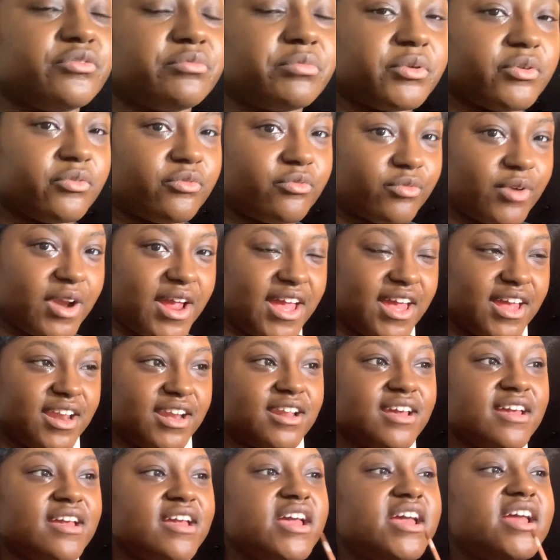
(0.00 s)
bit red.
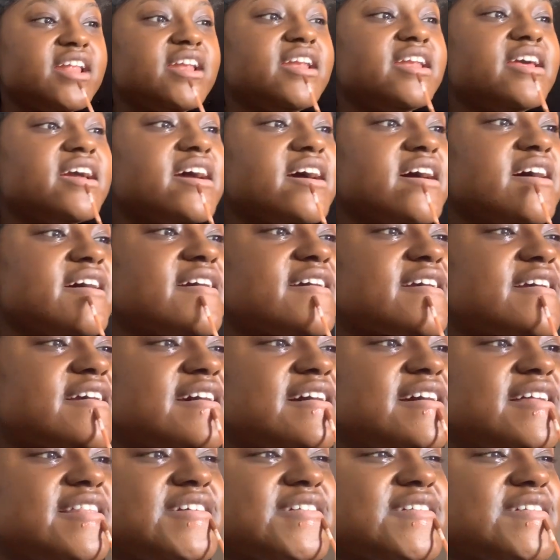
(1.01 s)
Now, color